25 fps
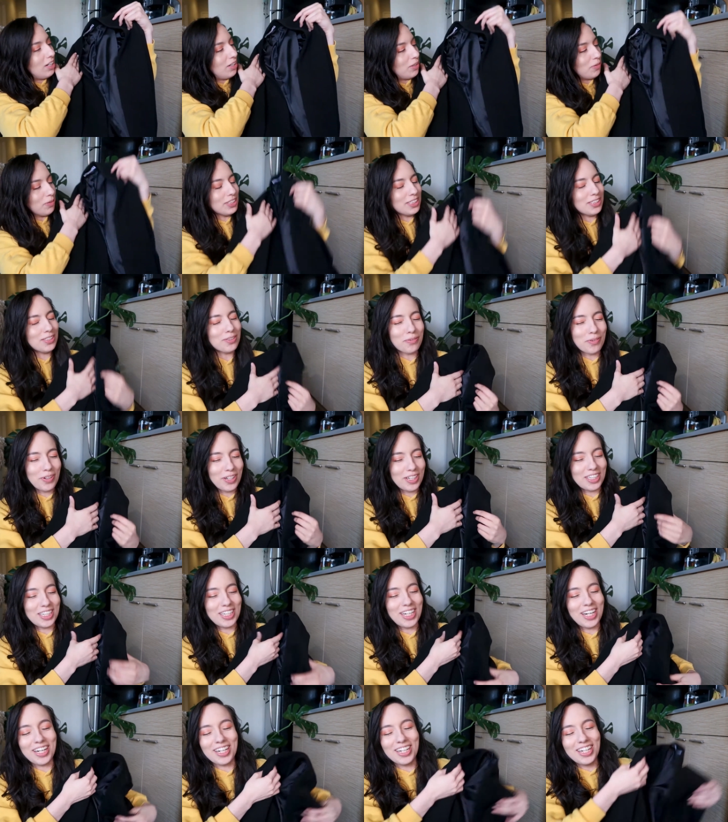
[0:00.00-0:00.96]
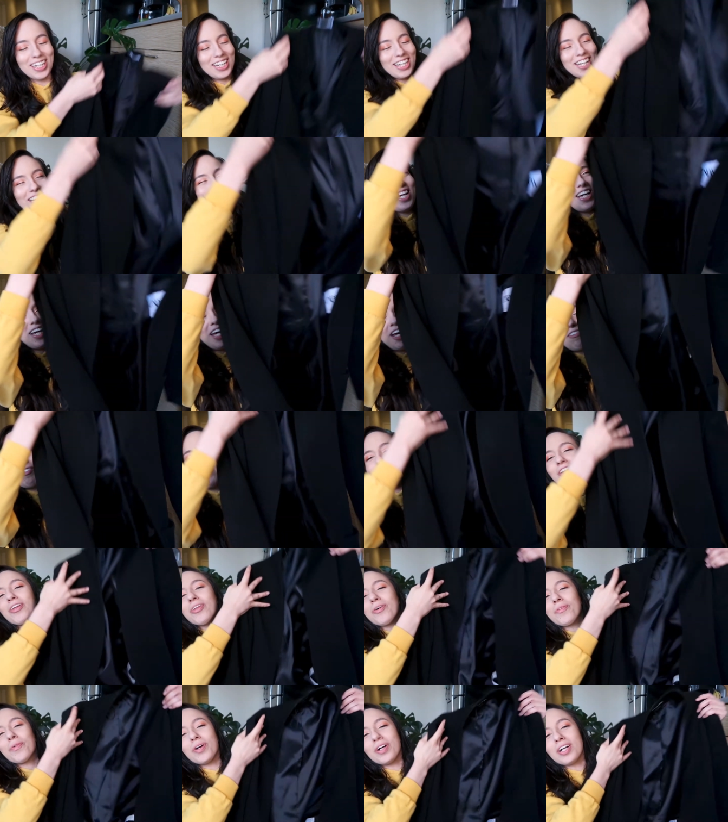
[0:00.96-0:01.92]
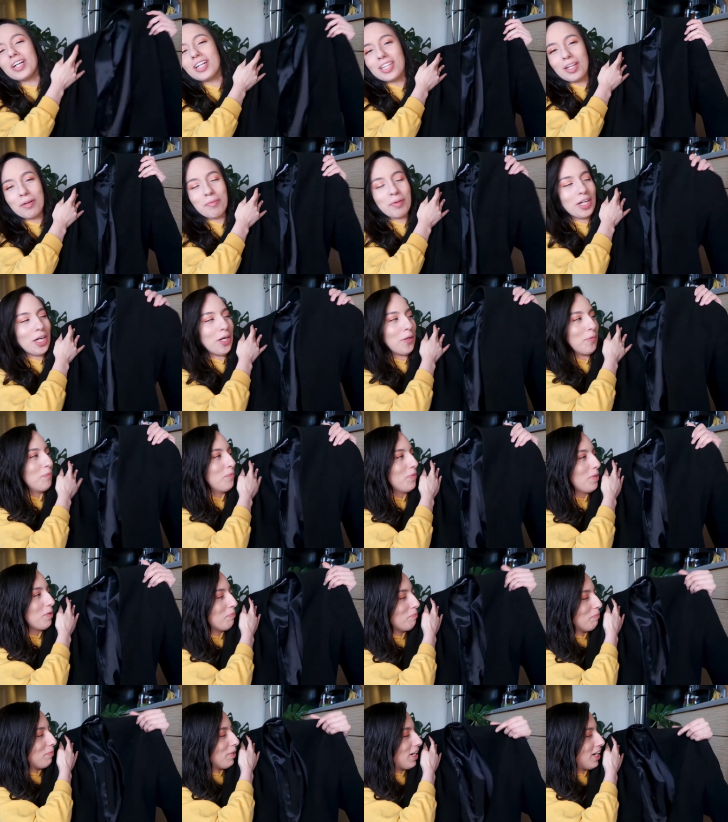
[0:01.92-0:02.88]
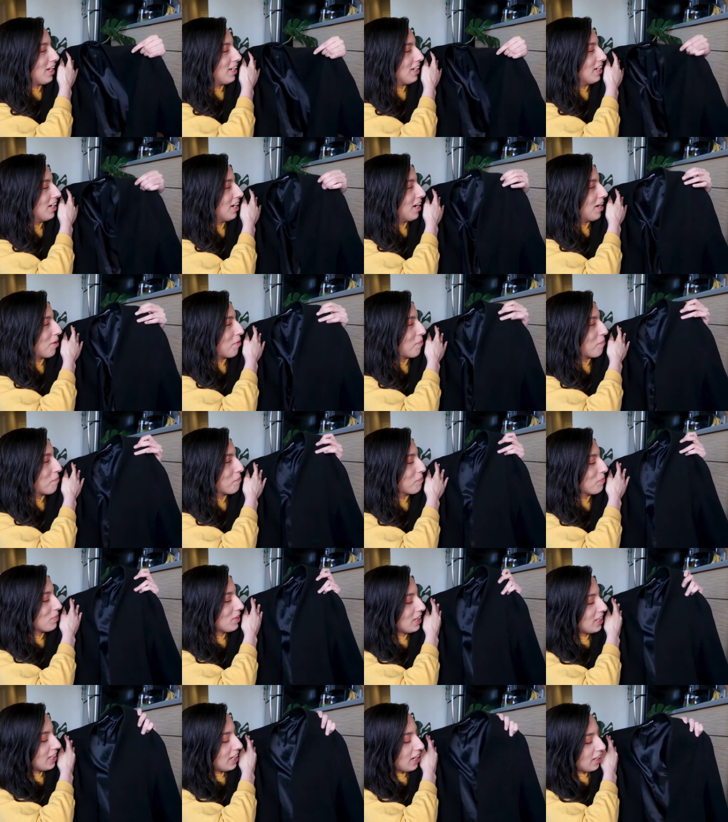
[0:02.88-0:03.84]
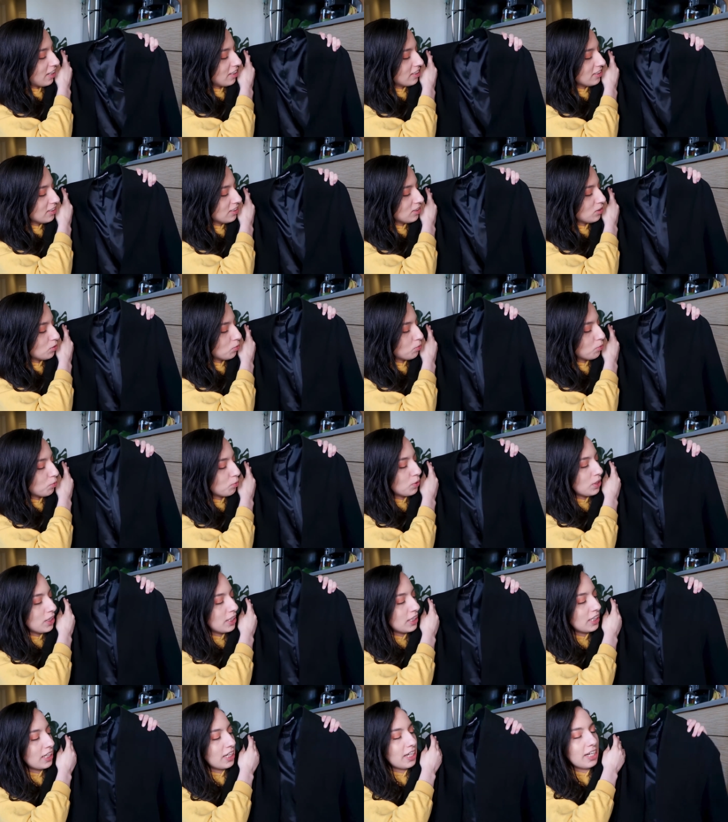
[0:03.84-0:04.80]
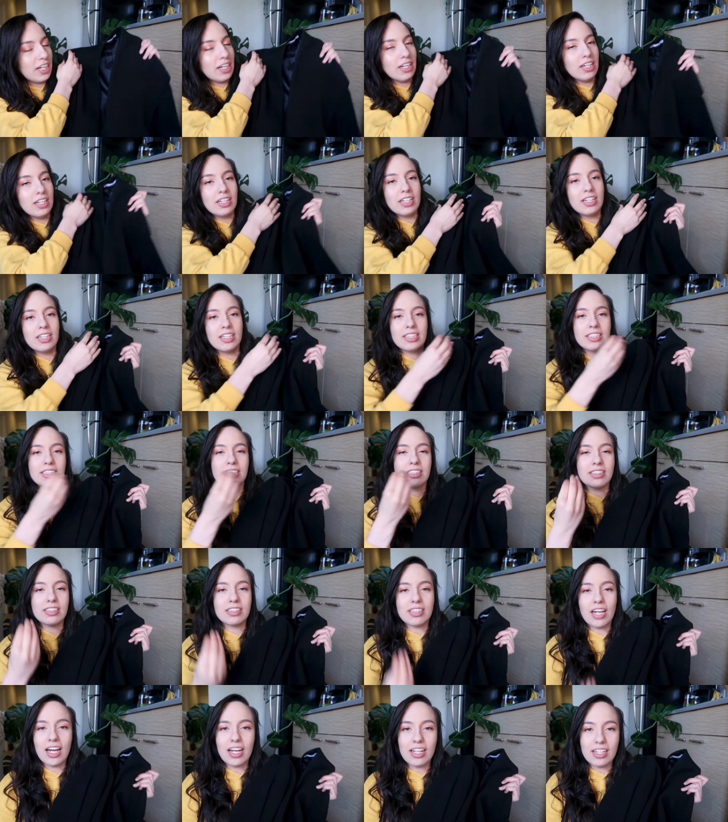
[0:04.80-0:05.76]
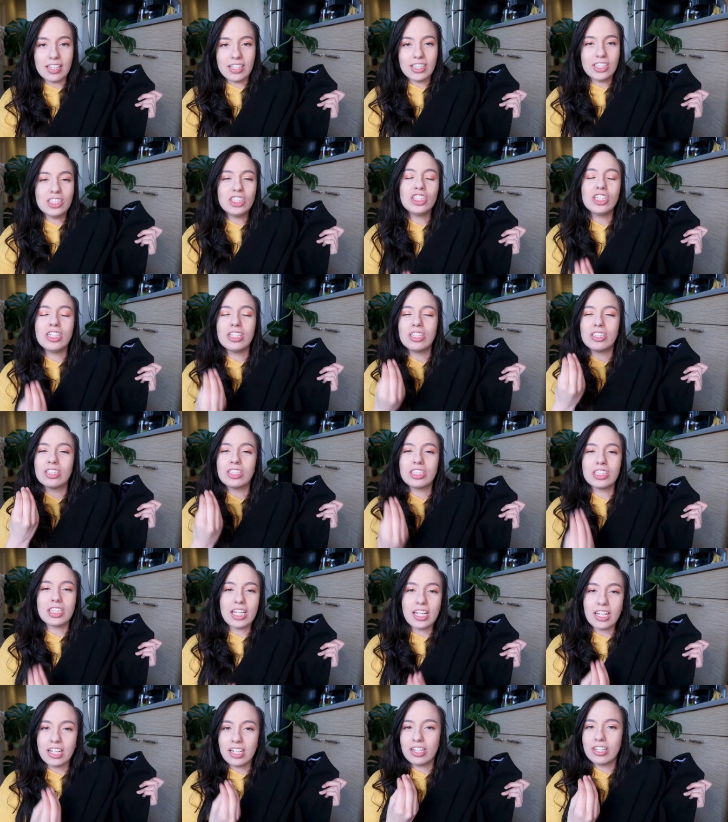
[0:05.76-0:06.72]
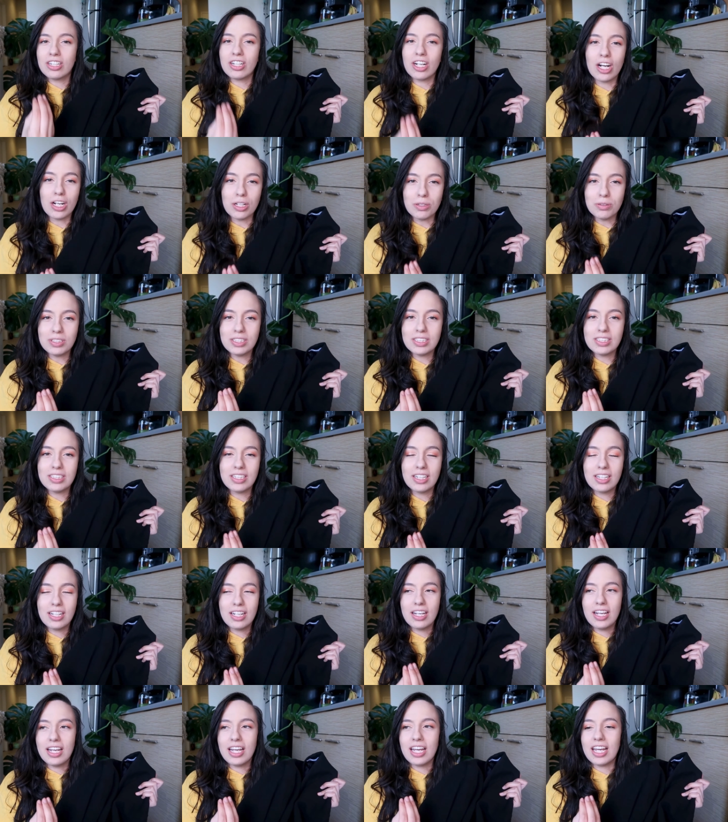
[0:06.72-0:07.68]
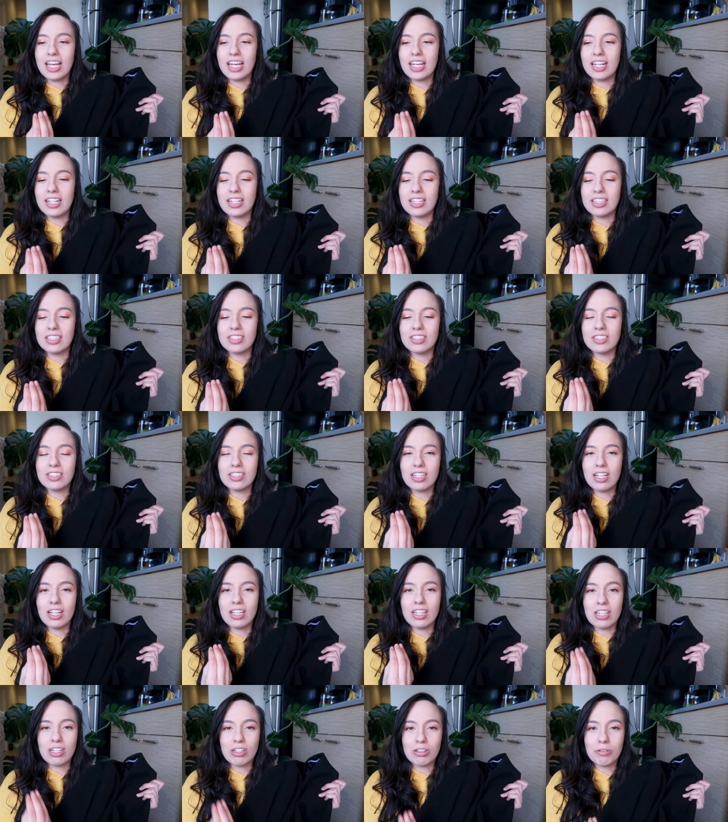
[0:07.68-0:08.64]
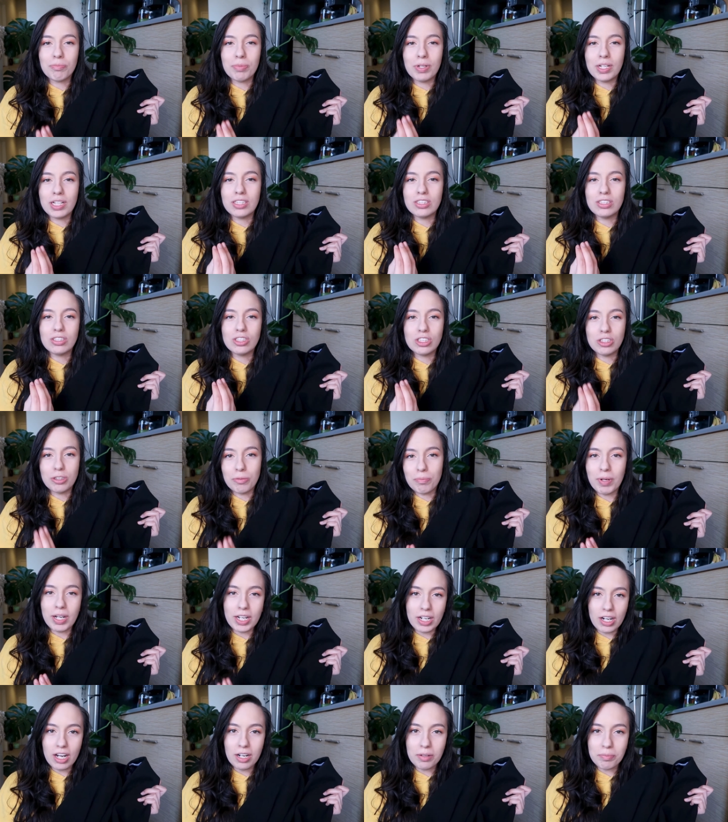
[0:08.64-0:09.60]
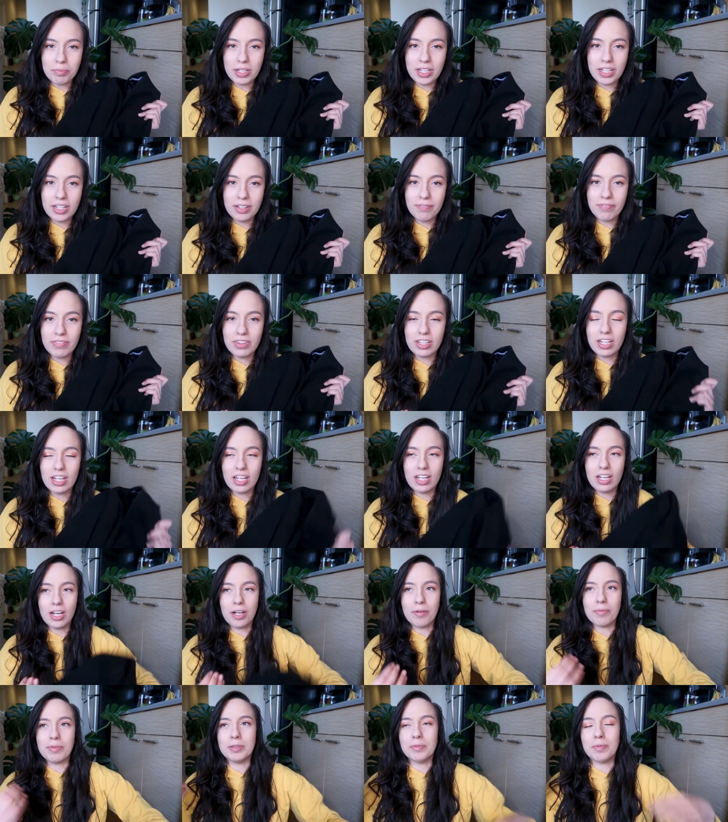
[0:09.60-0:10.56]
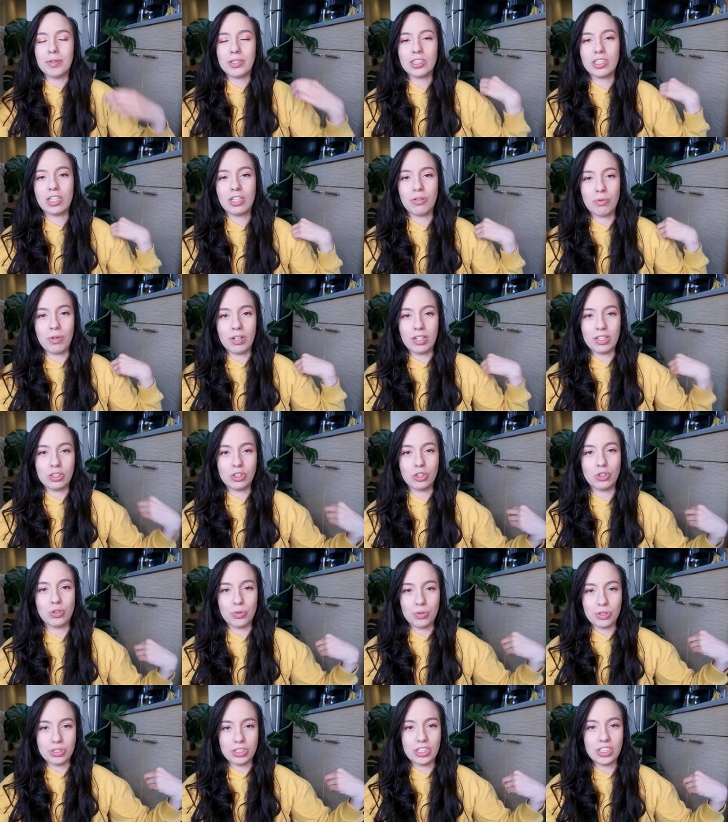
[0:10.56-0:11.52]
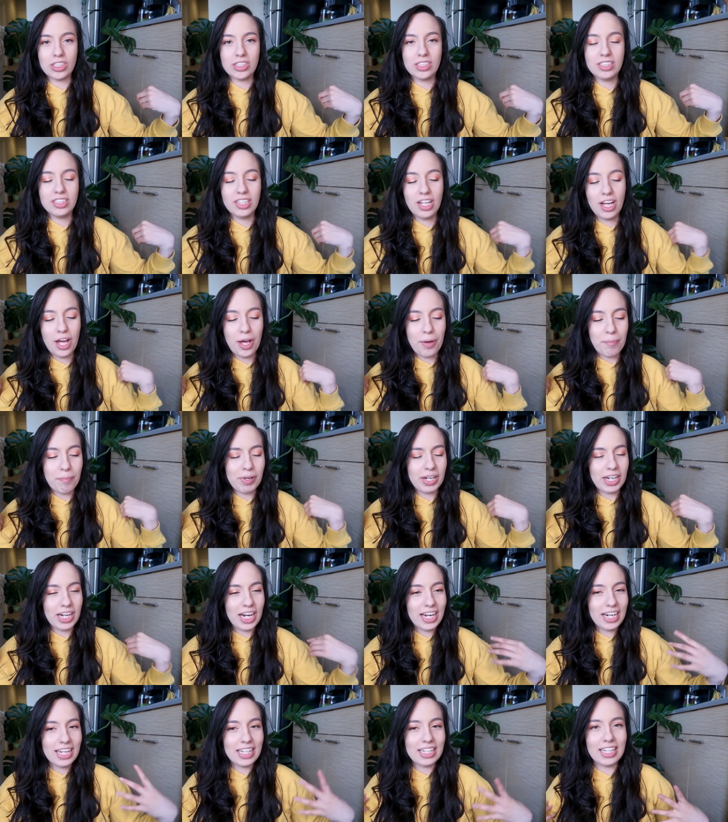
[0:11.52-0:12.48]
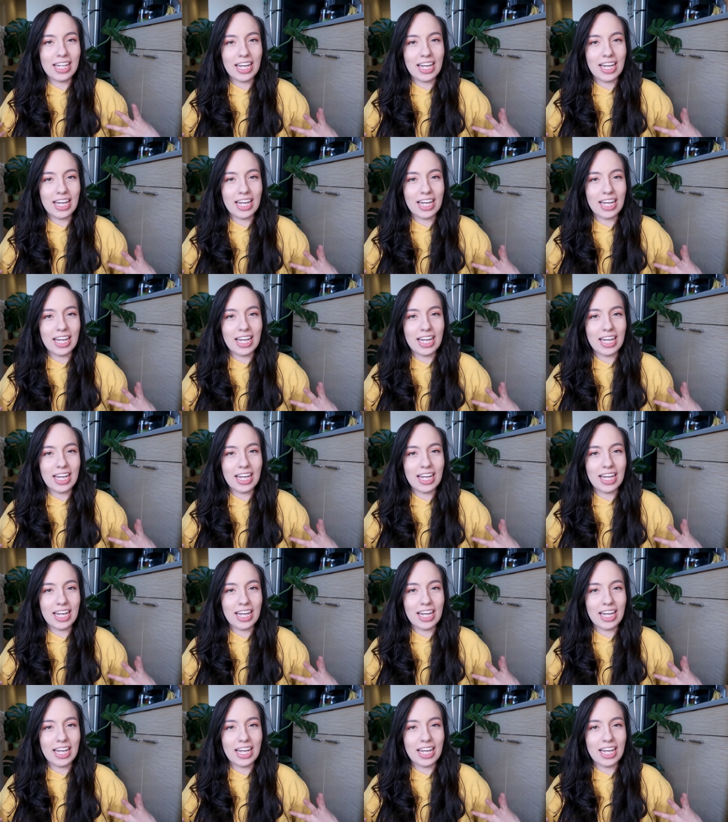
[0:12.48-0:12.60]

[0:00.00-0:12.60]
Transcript: what's the word? If you know the word, let me know. But yeah, this is a really stylish, sleek coat, It is a little bit too big on me, especially around the shoulders, but I kind of